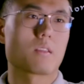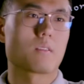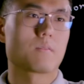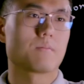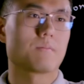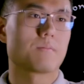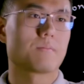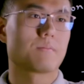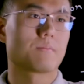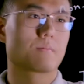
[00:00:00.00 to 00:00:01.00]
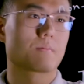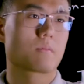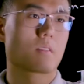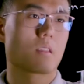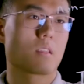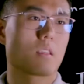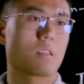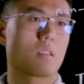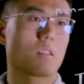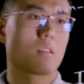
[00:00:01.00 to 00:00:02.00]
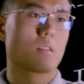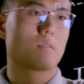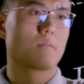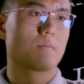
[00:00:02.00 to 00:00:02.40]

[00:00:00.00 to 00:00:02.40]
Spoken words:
Nobody speaks.